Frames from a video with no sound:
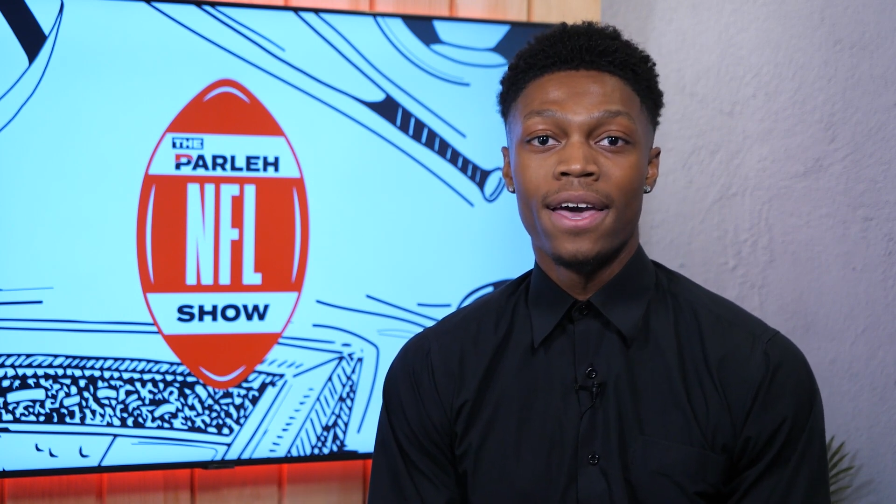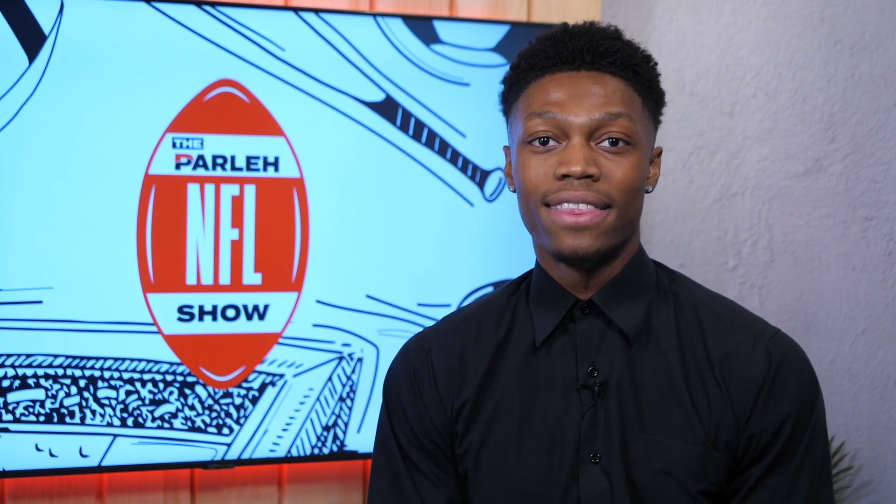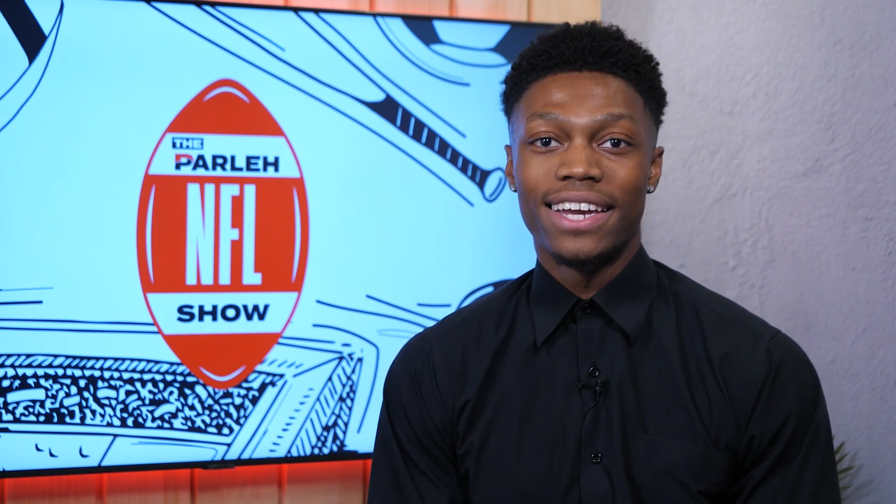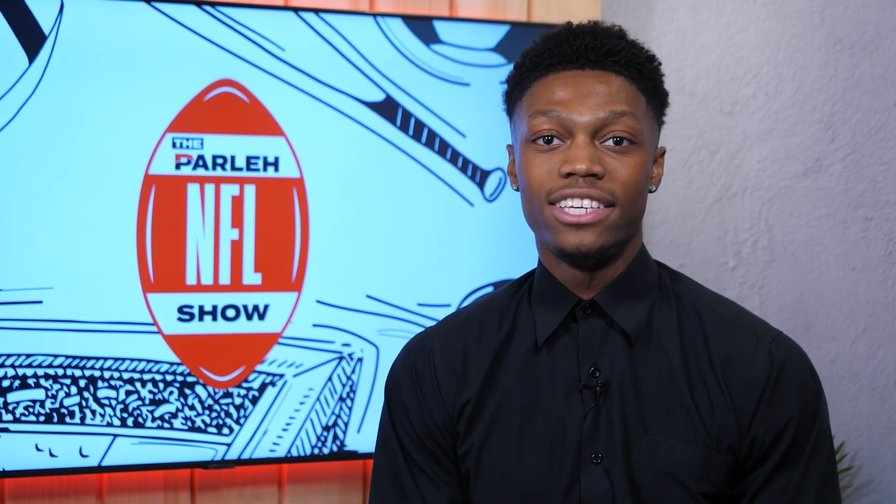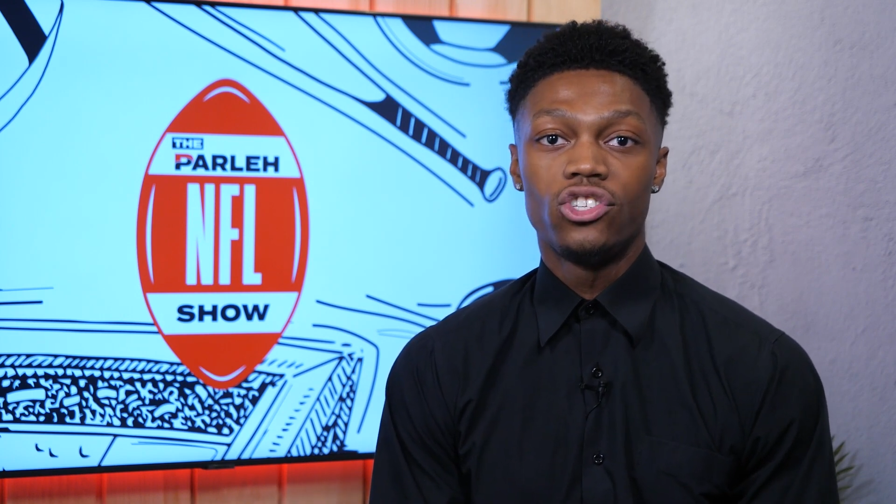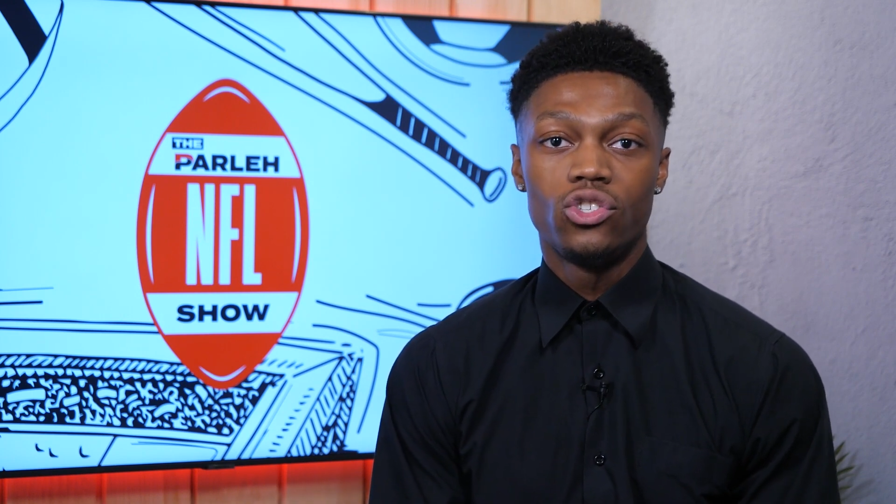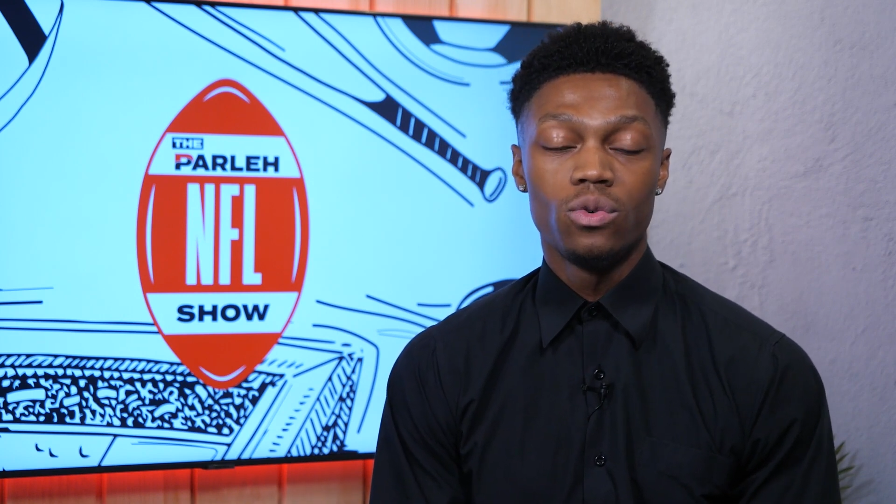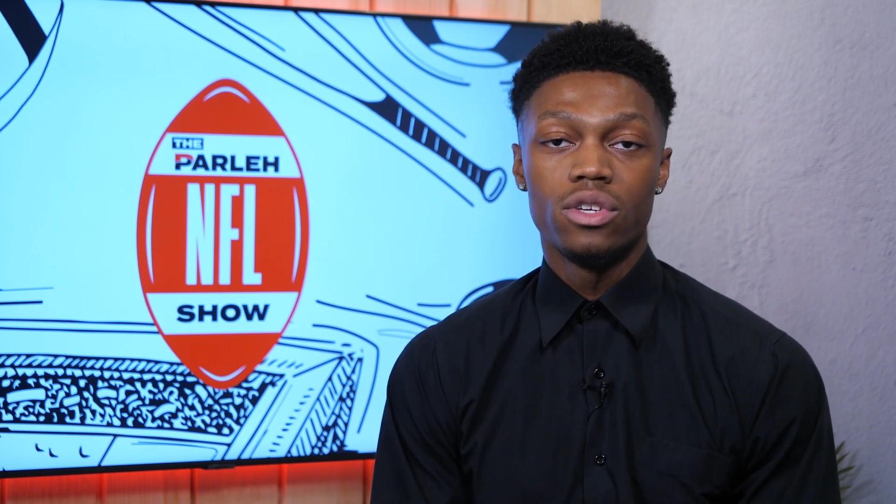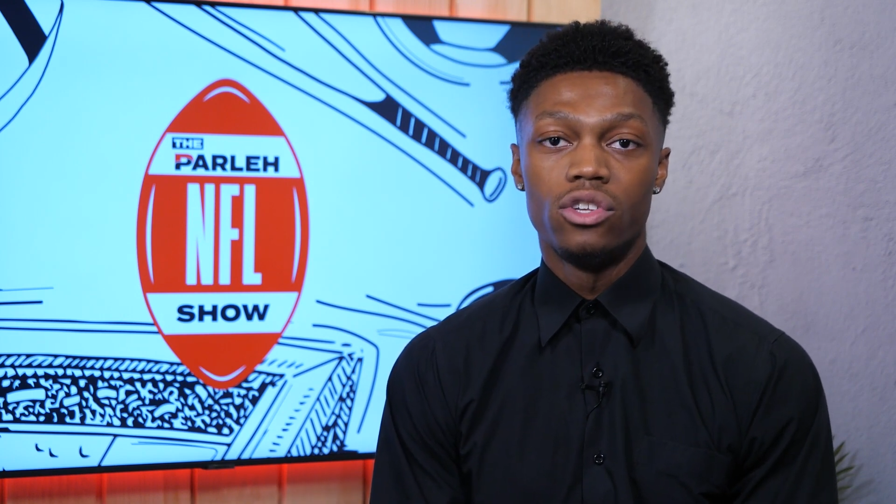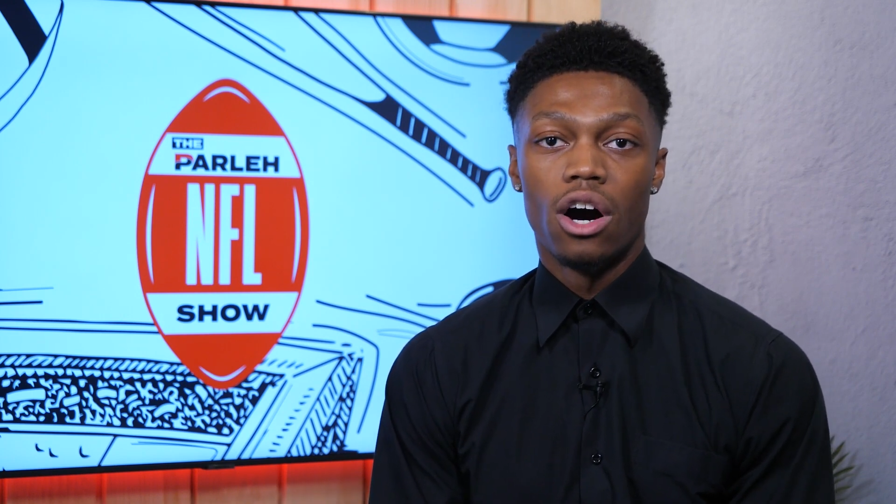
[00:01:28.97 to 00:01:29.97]
that he
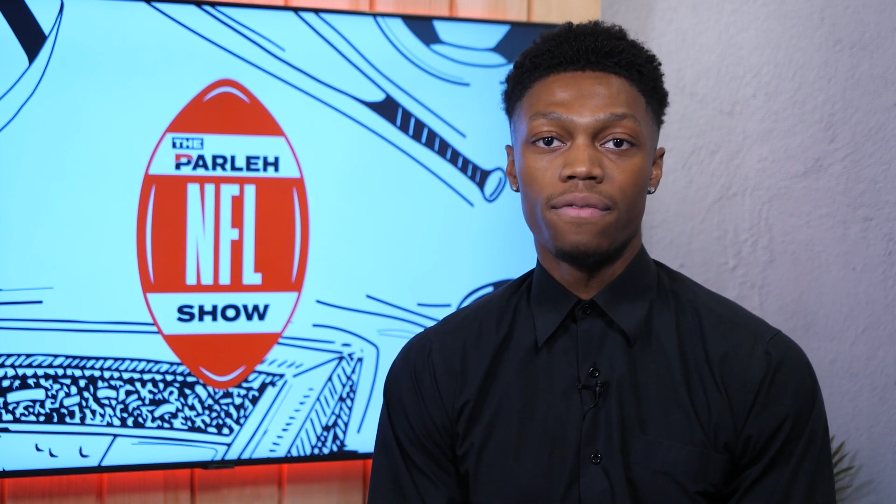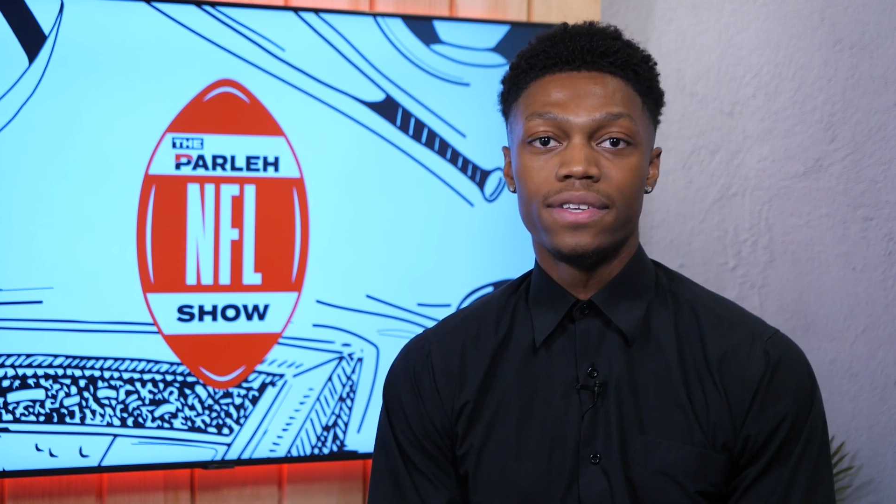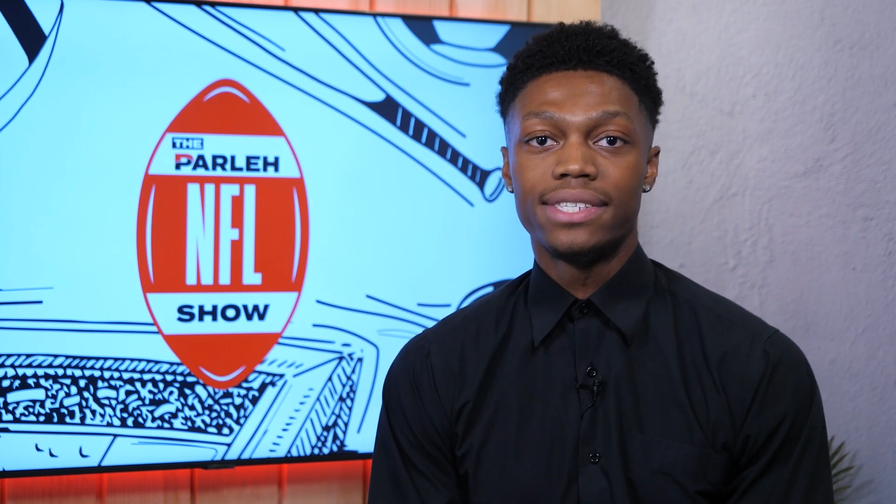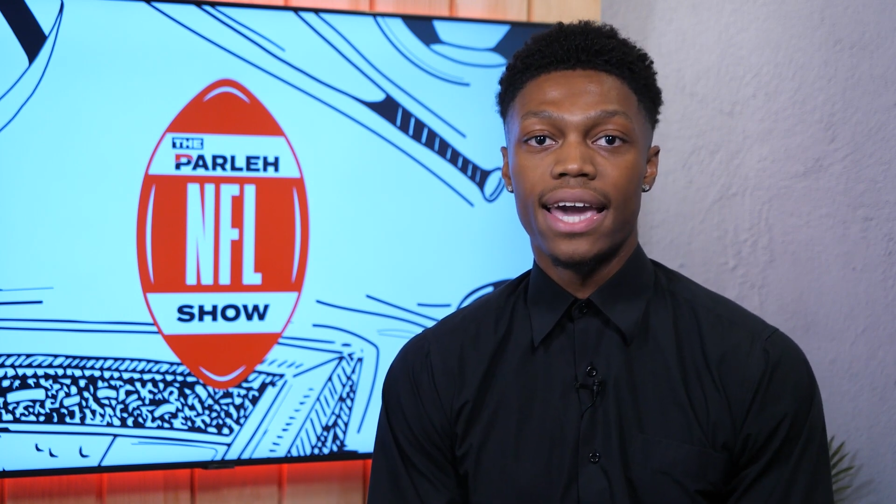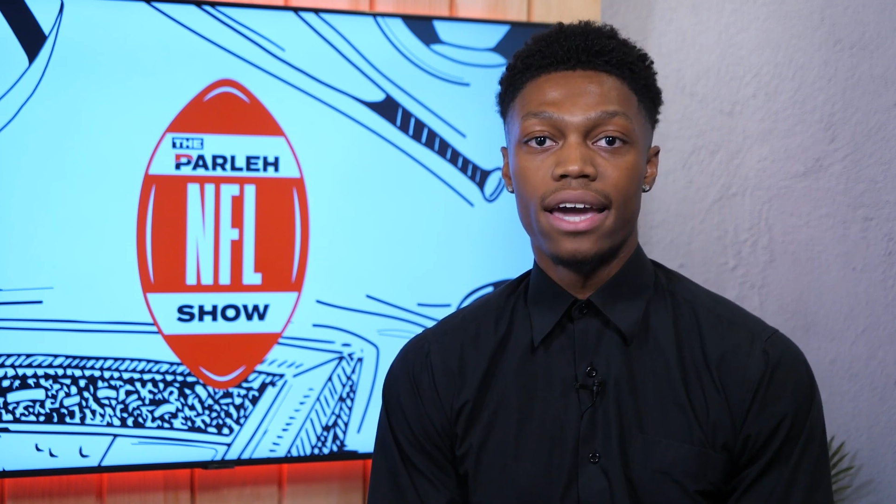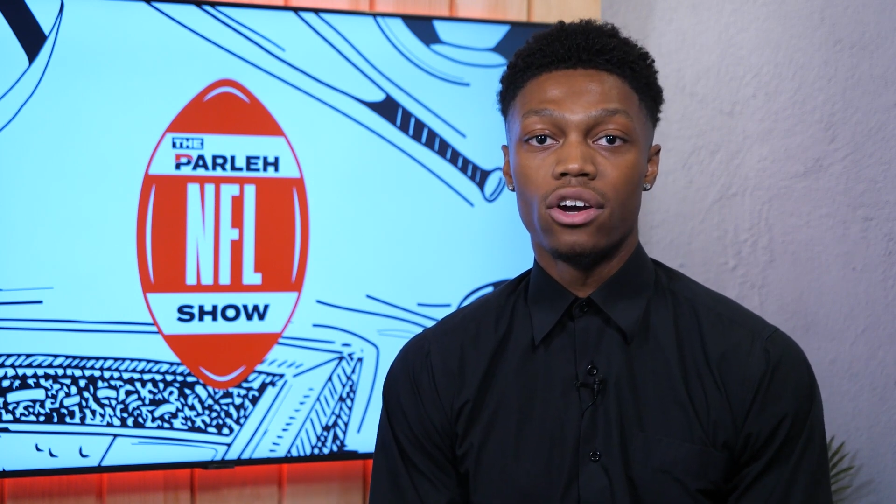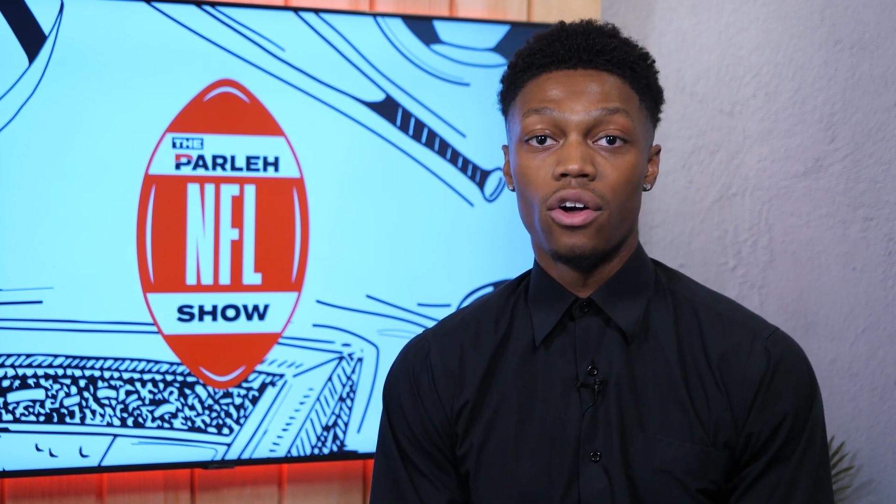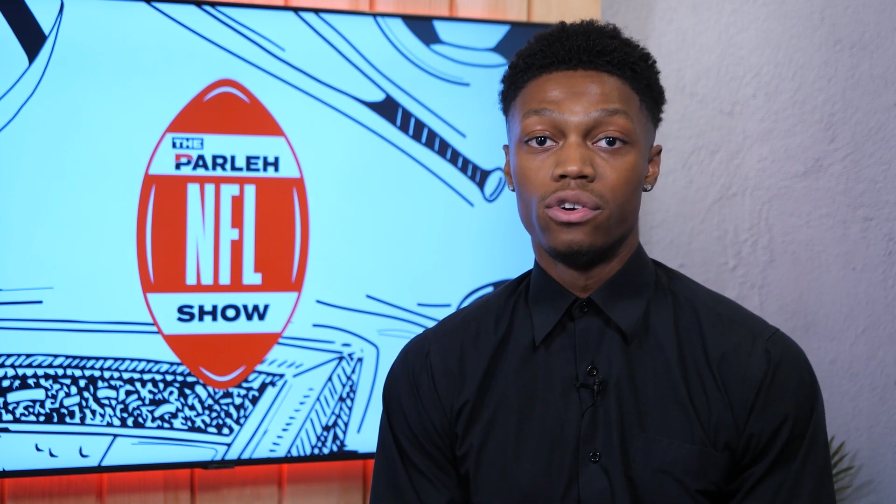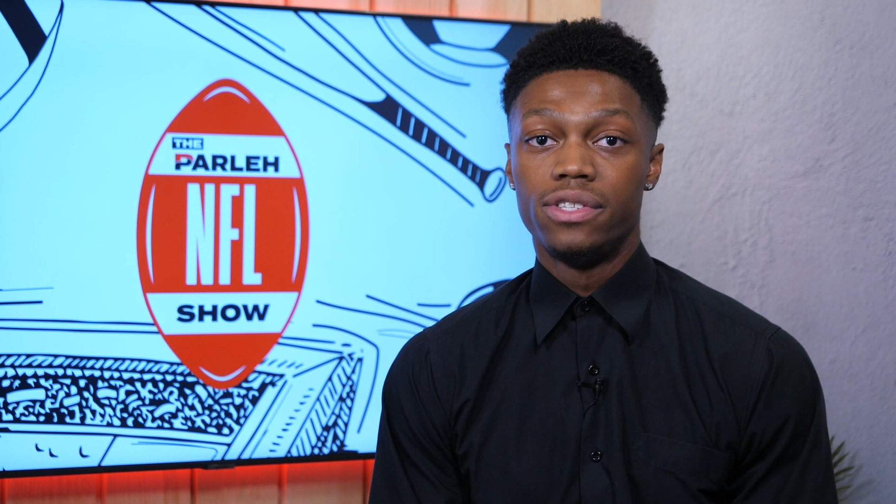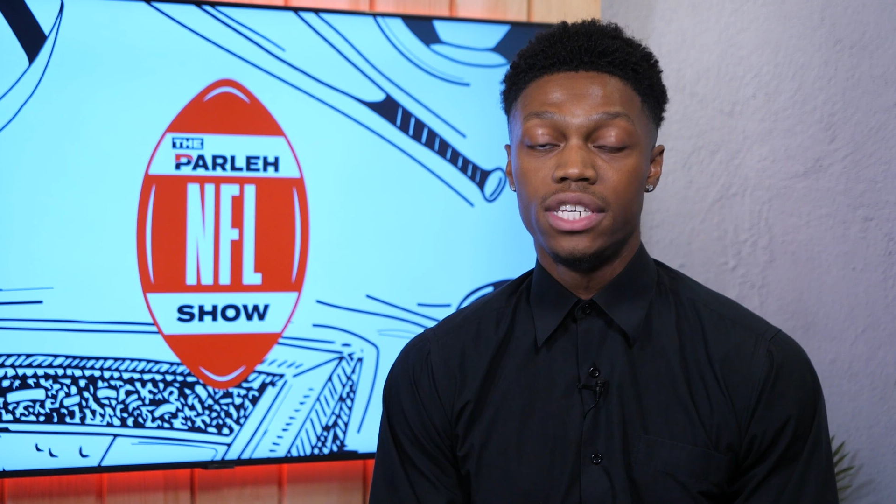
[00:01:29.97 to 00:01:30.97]
sued the Dolphins and
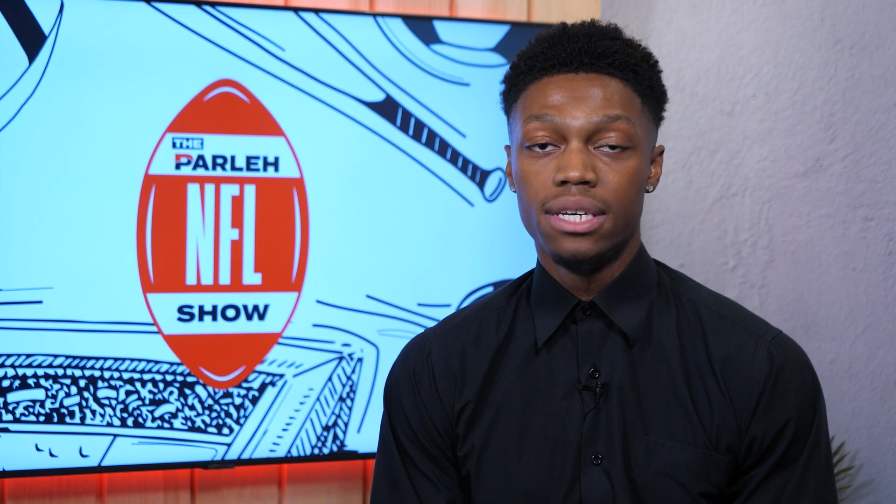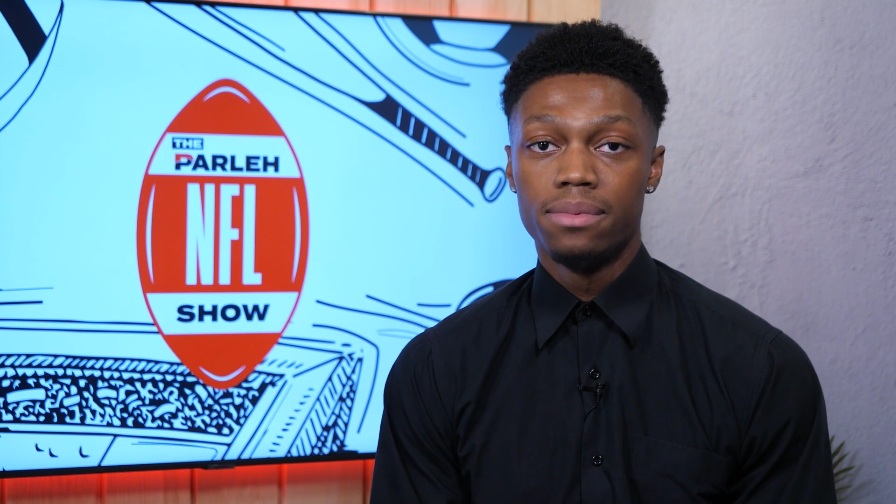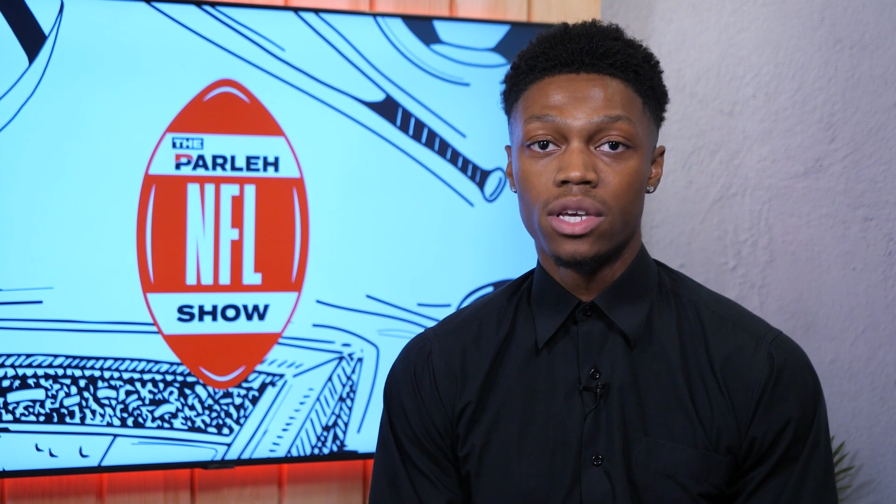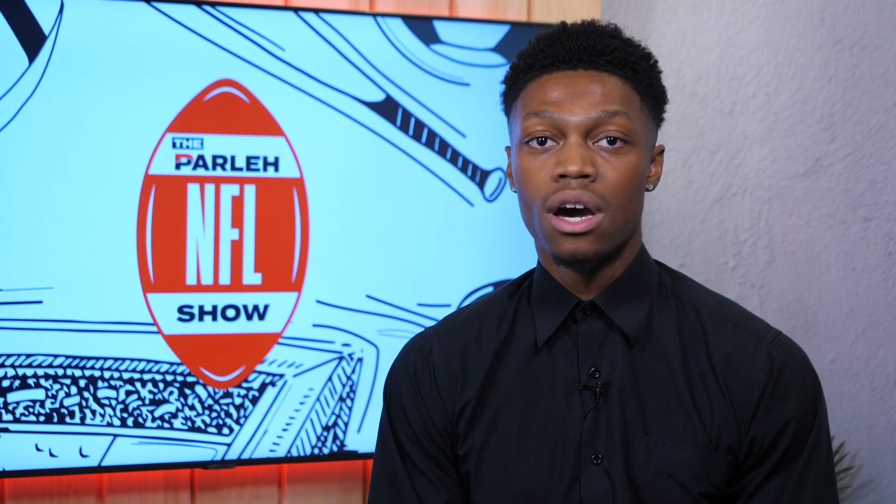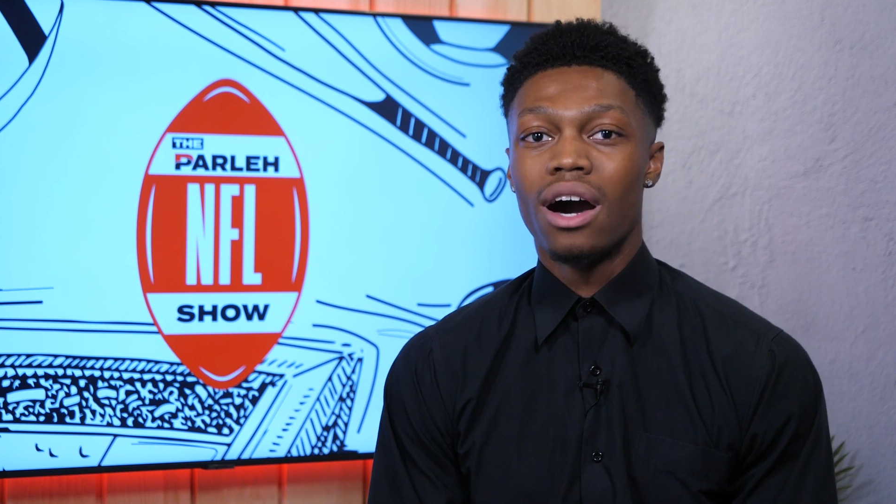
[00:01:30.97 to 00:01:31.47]
other teams